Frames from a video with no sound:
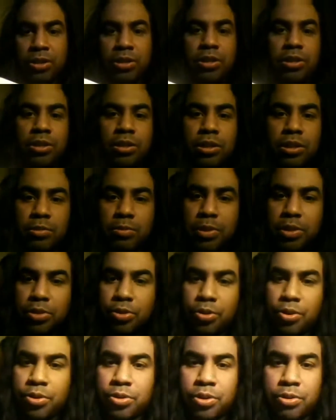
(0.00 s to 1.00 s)
It's a little bit
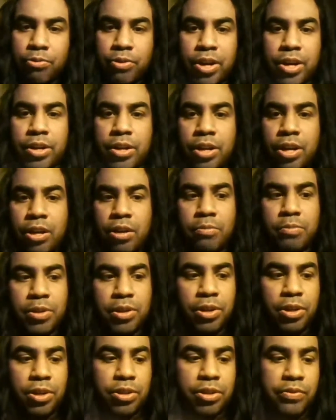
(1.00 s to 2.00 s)
dirty right now
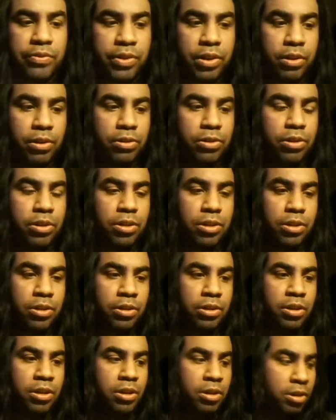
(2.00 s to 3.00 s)
because of all the